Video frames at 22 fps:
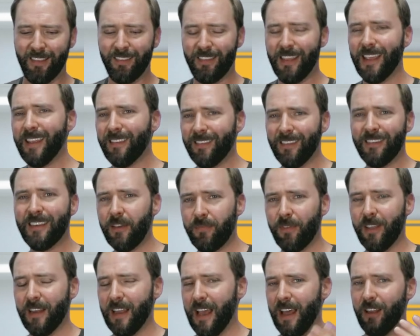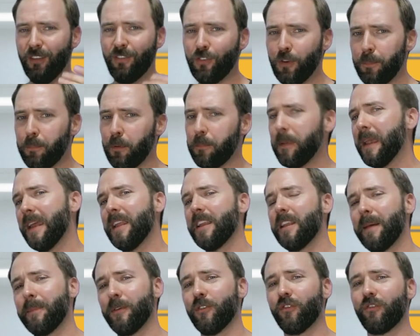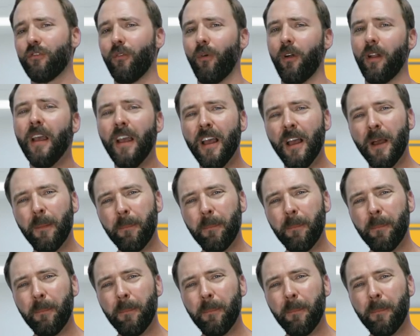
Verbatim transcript: This thing is definitely not super PDW short,